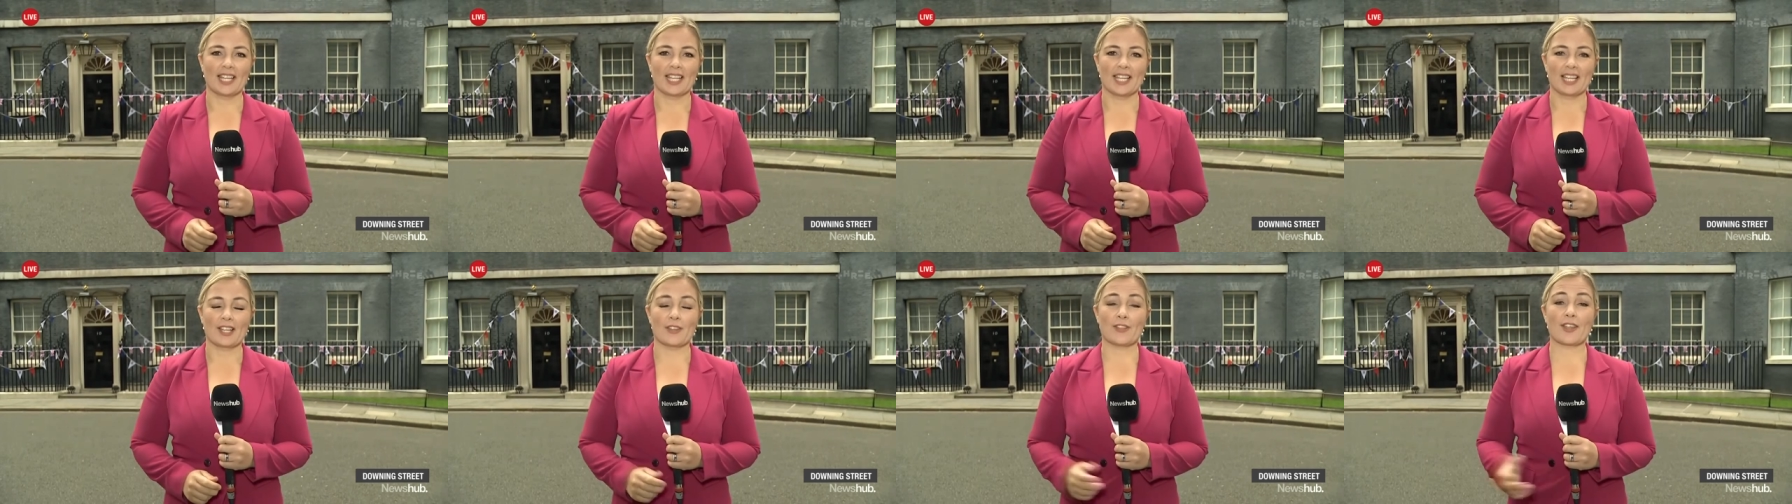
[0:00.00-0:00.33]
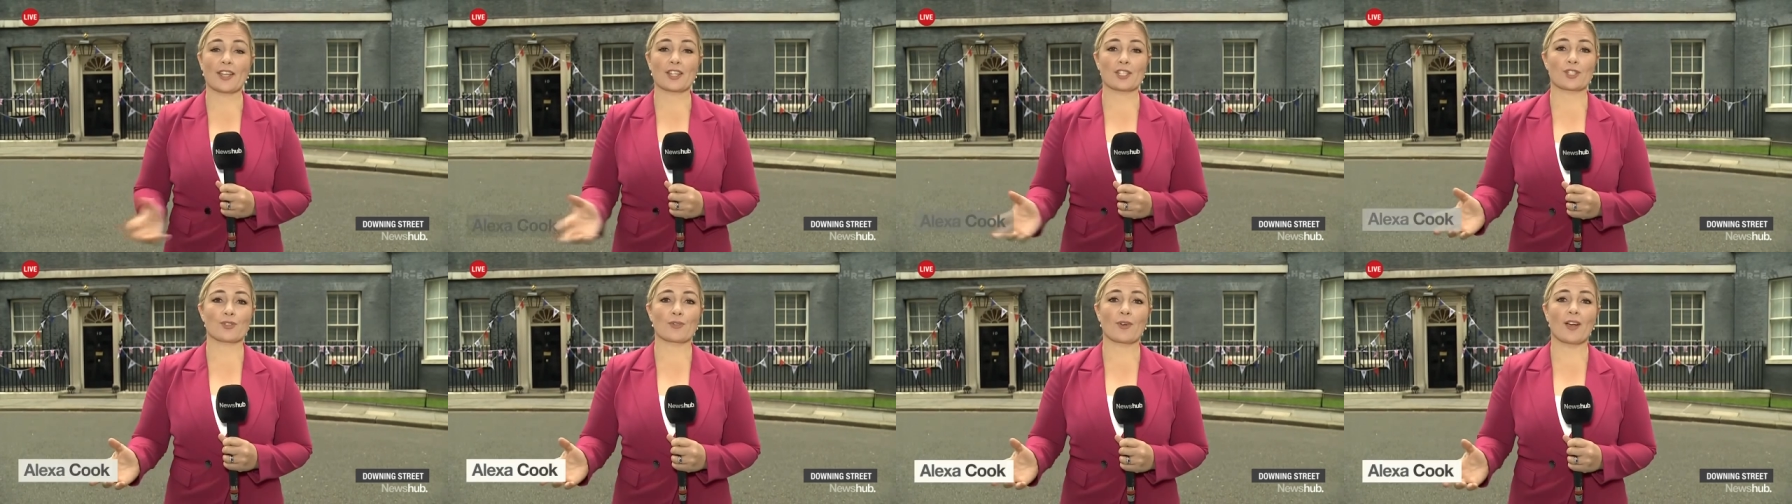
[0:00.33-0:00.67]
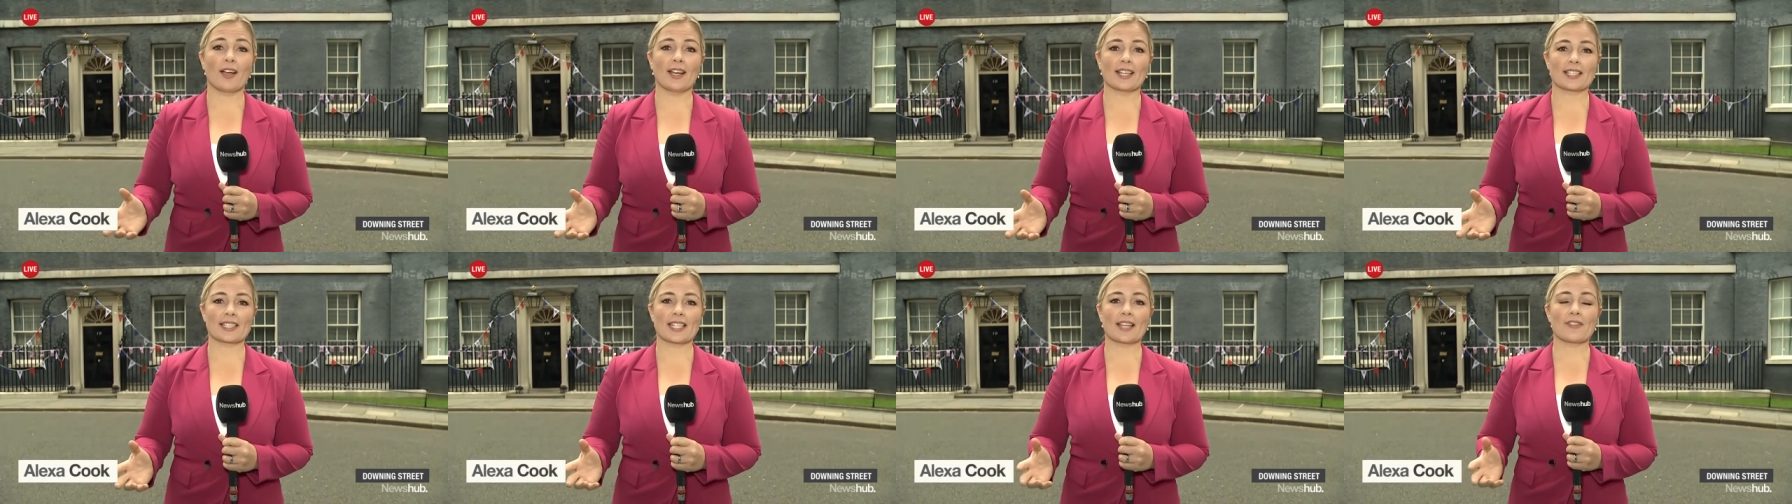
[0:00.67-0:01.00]
That's
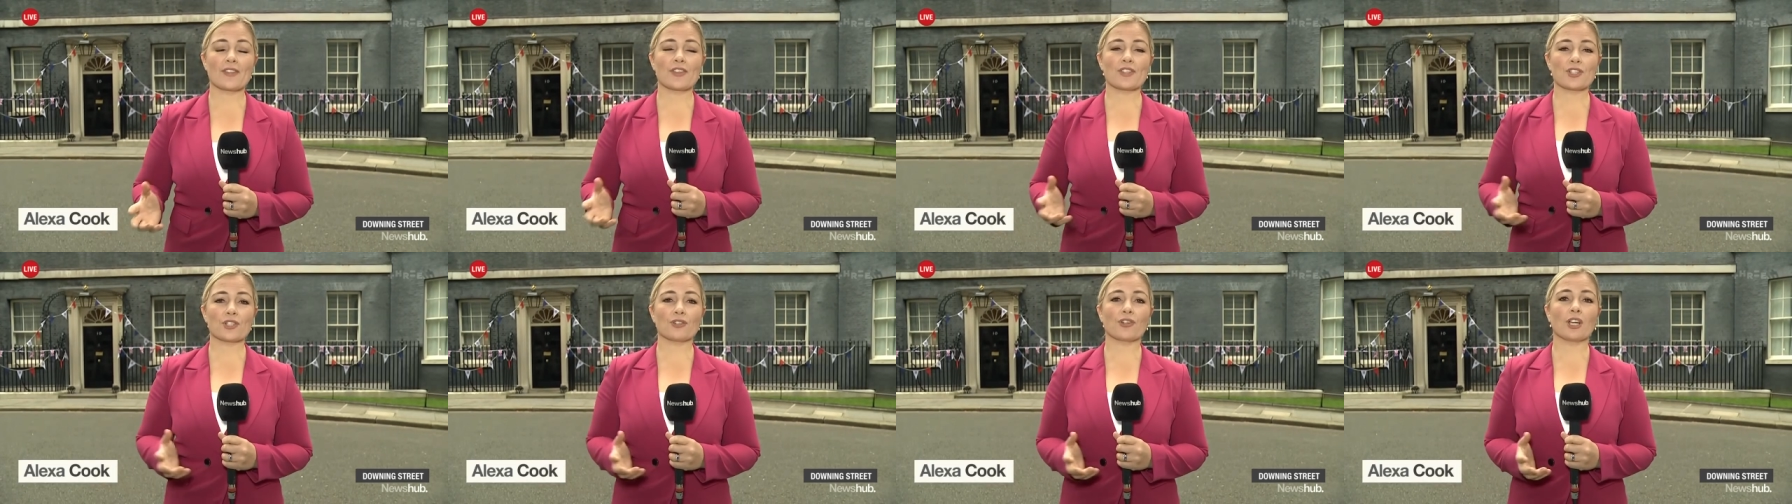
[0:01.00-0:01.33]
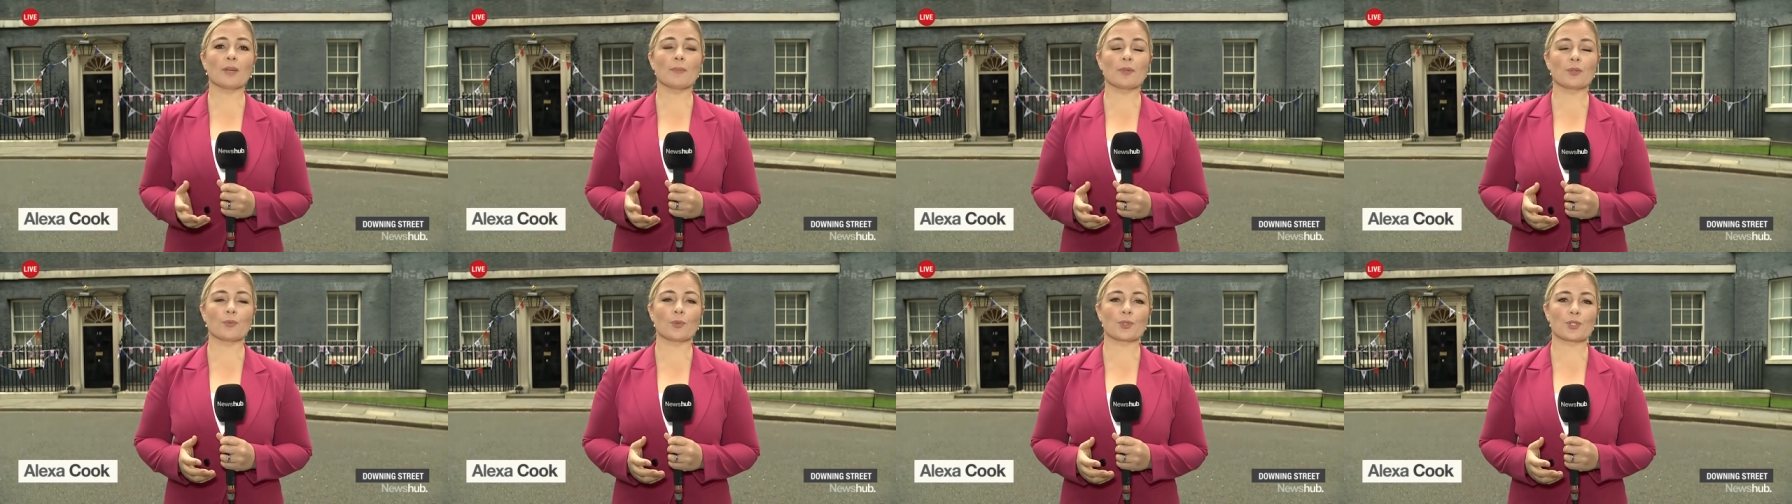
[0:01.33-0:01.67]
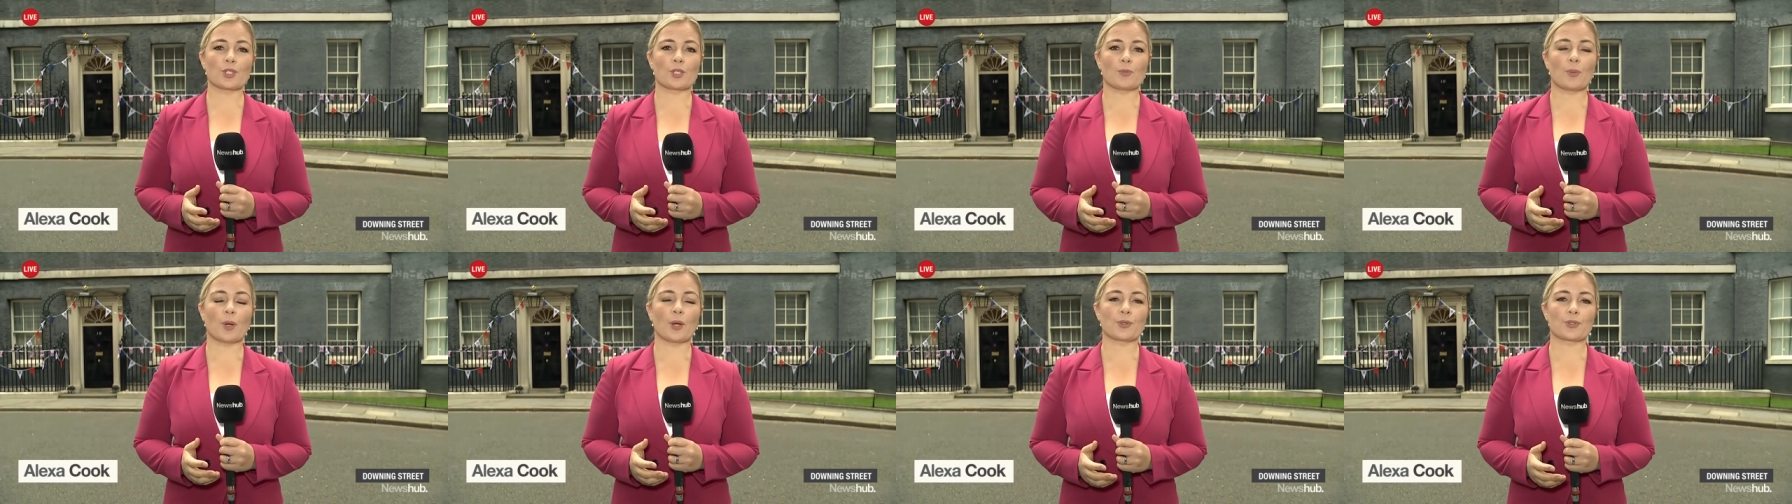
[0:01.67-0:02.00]
right, and this agreement was
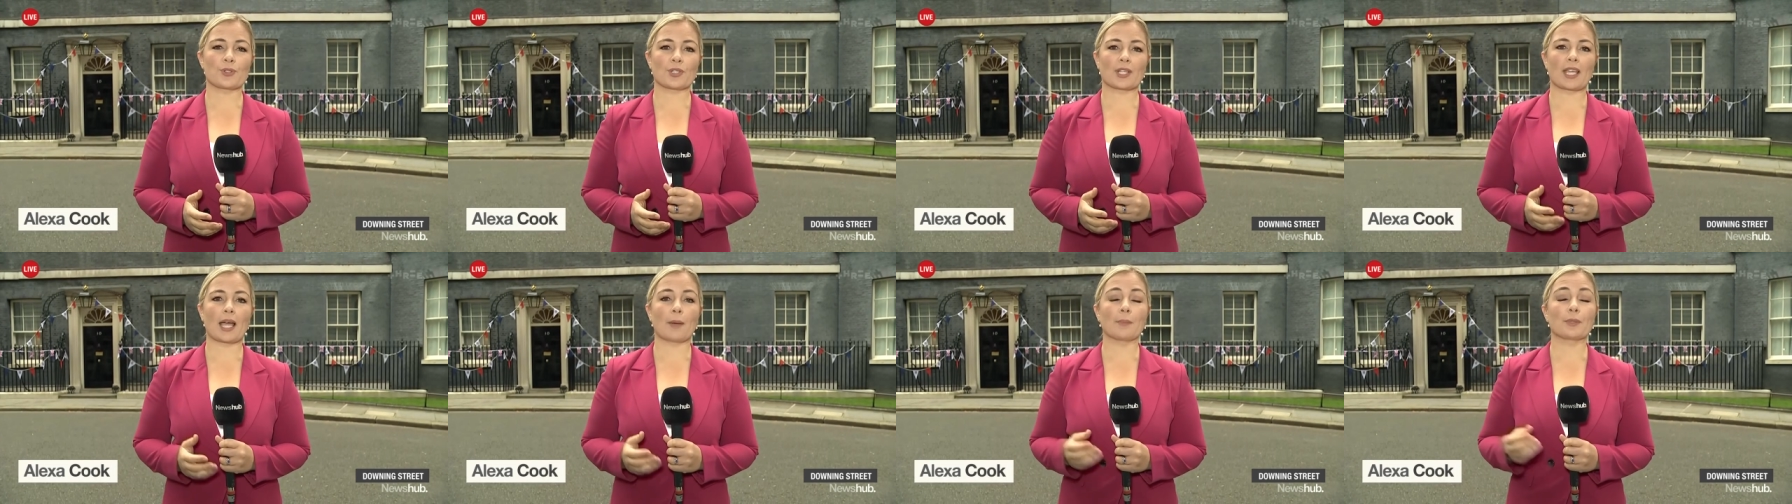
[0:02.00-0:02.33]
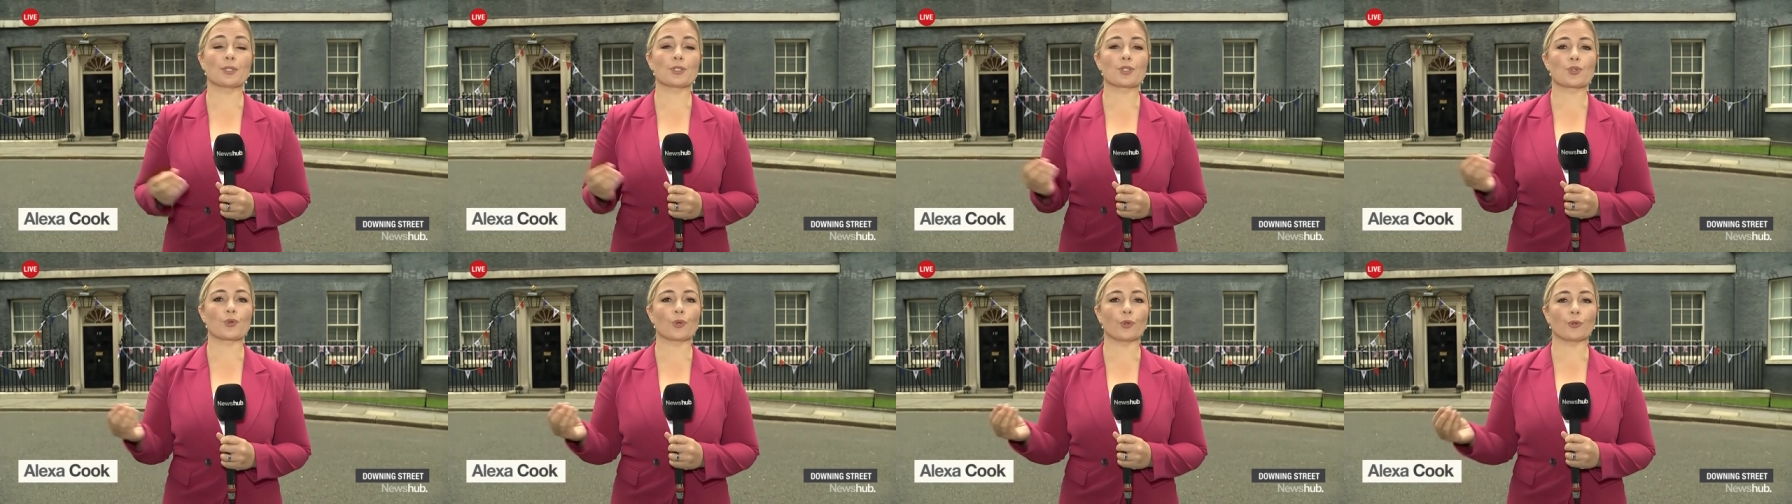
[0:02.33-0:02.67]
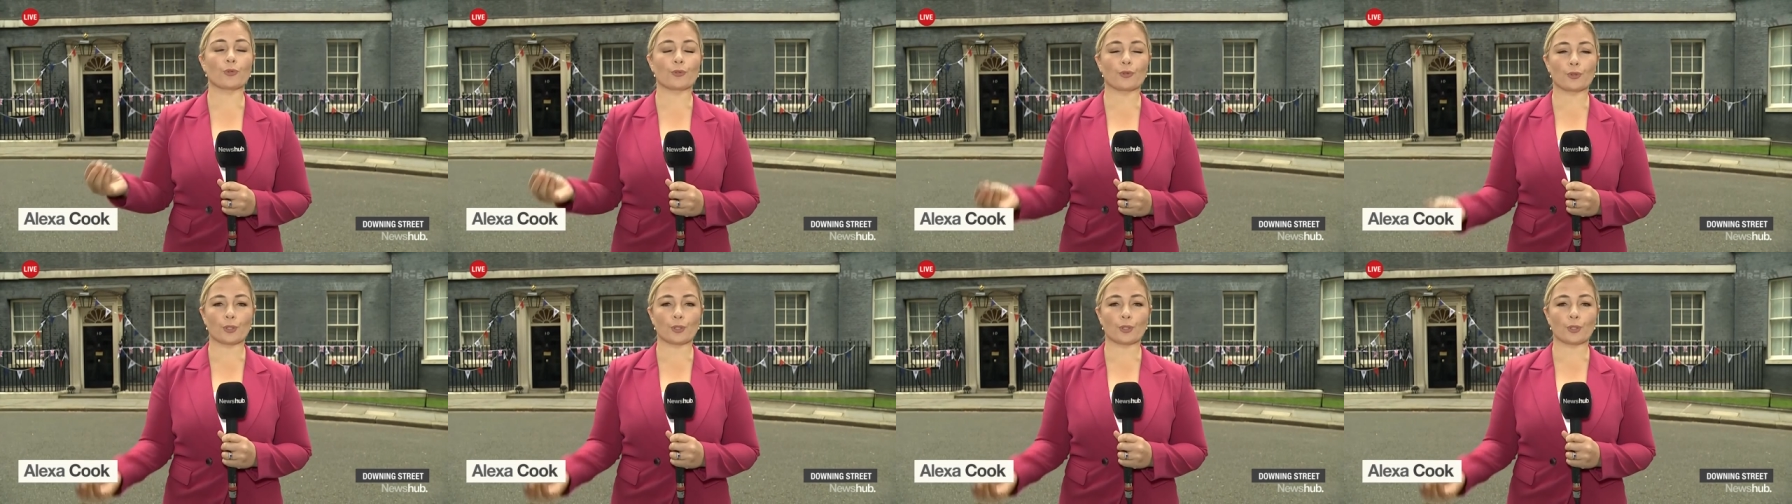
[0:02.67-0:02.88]
supposed to come into,